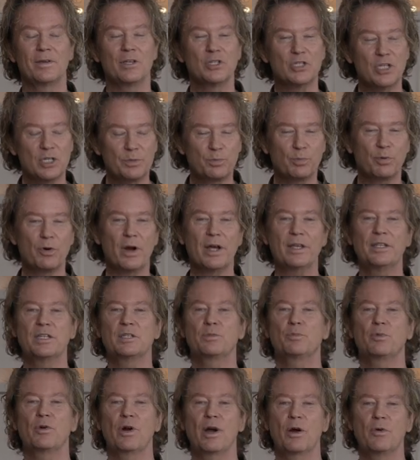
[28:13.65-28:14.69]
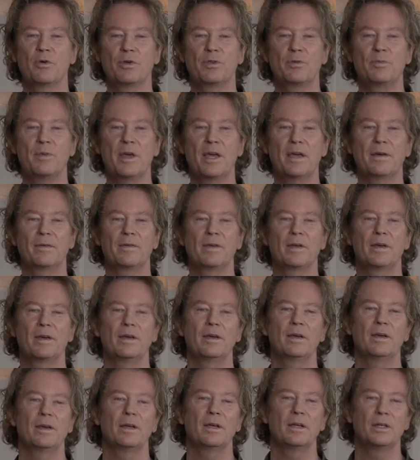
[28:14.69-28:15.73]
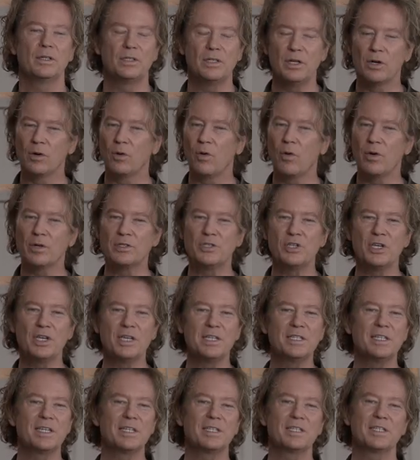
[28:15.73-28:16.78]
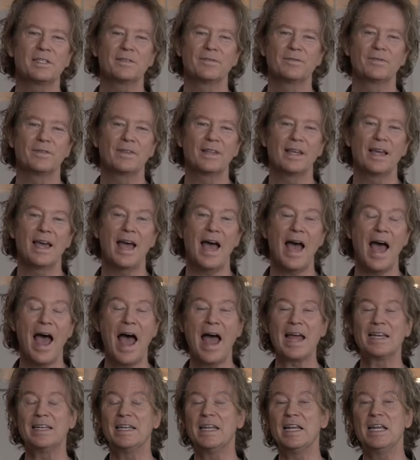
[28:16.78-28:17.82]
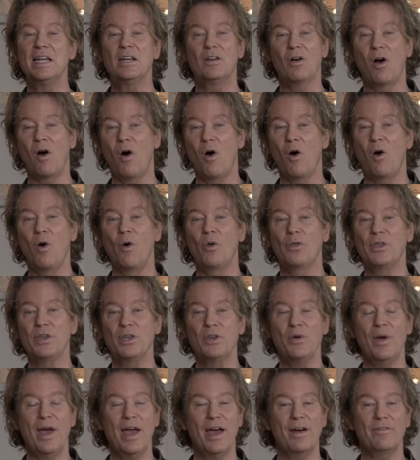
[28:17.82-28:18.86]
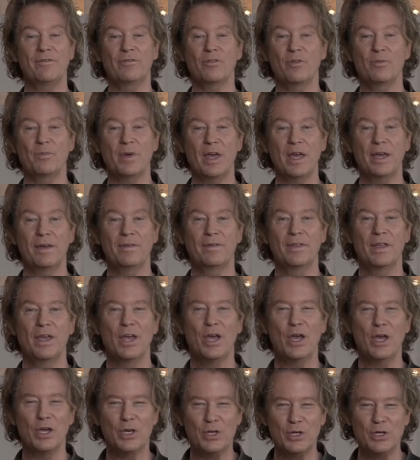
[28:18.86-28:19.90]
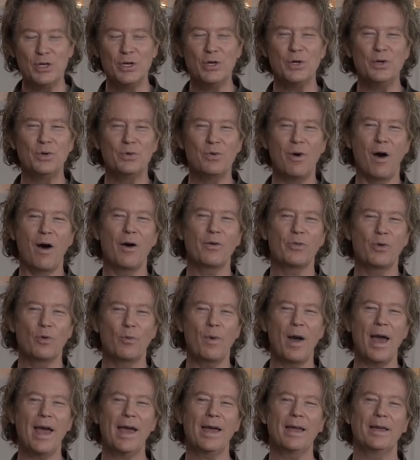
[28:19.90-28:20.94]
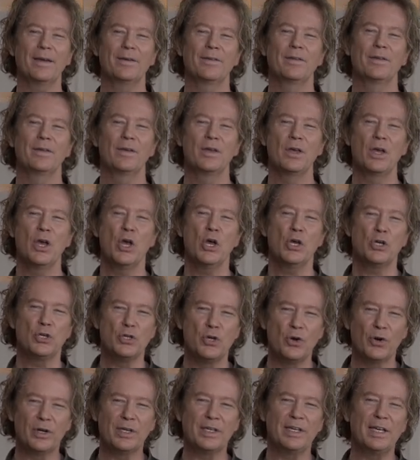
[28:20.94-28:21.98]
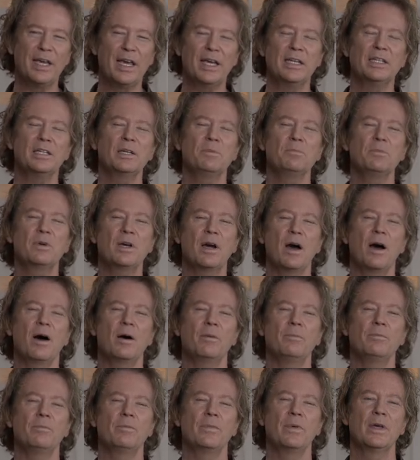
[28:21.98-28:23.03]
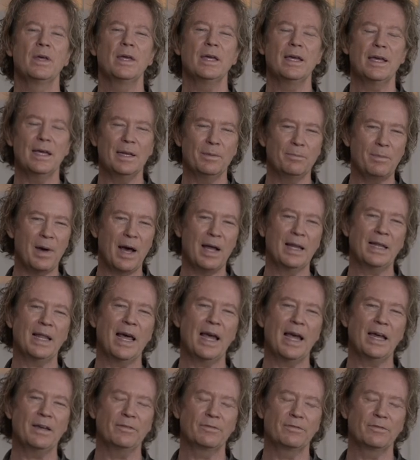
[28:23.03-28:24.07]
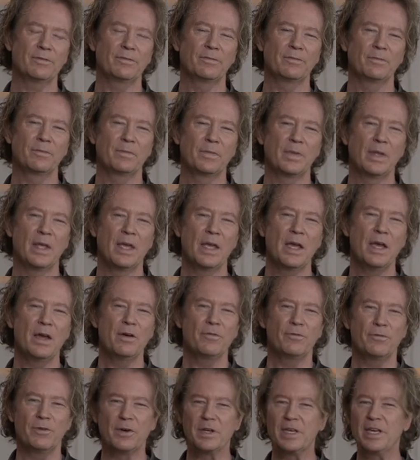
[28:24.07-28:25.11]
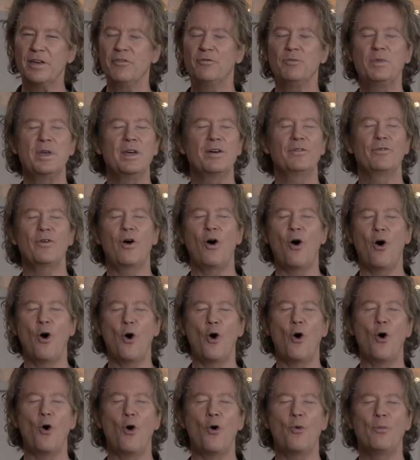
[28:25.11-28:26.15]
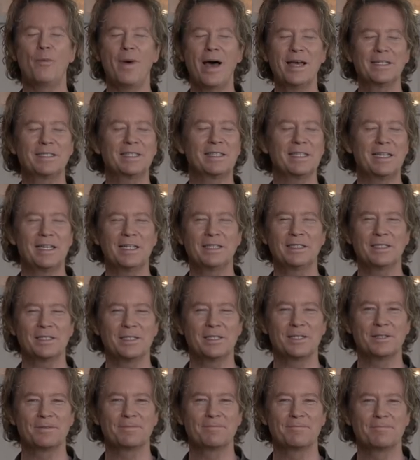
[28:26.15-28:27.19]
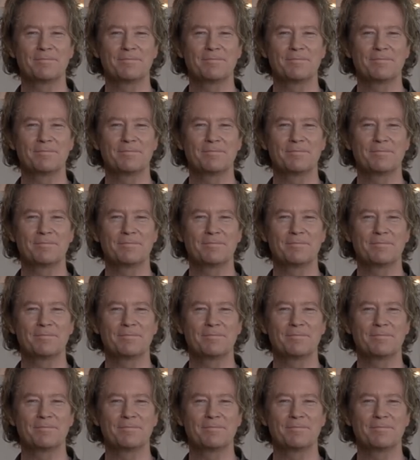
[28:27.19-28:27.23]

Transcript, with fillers: Just pray this prayer with me. Dear Lord Jesus, I need all that you have for me. You are the way. Your kingdom come in my life. Forgive me of all my sins.